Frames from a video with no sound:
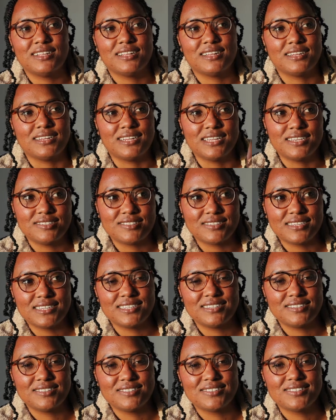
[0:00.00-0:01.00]

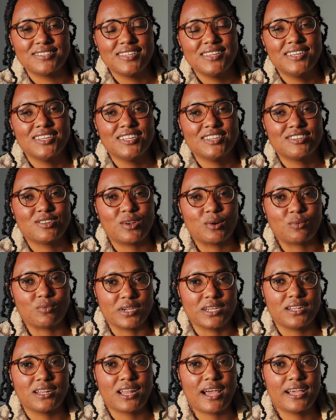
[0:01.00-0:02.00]
listens to
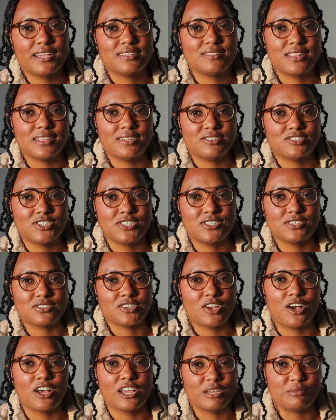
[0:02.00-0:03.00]
realize that she is
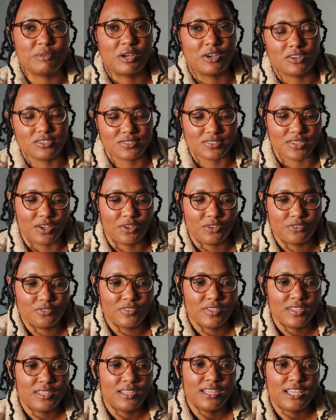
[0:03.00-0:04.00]
talking about herself.
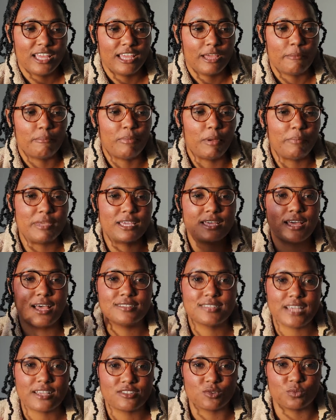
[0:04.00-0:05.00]
But
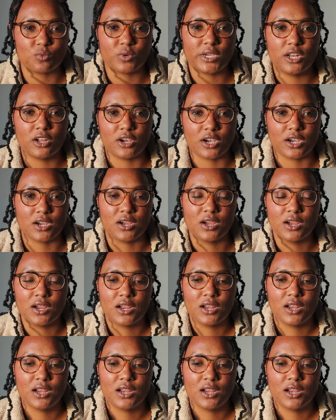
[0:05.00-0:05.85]
because as a reader,